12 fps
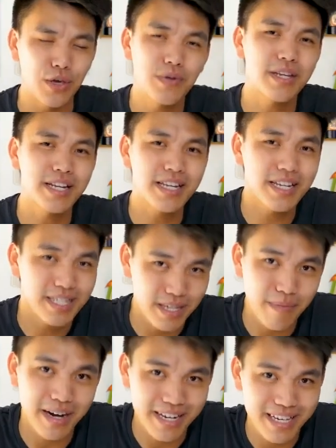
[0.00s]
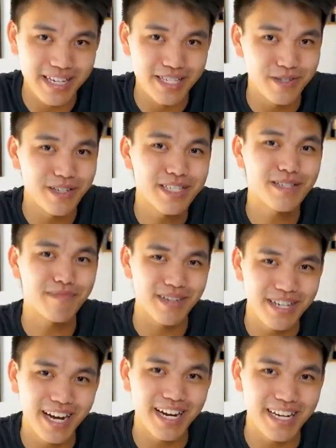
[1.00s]
you need some ideas. You need some
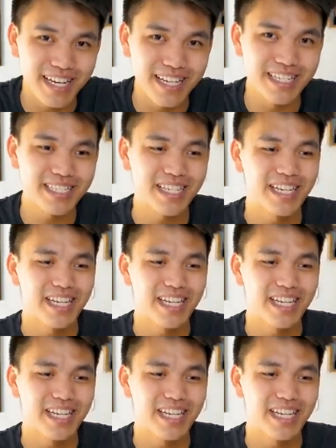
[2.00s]
good ideas.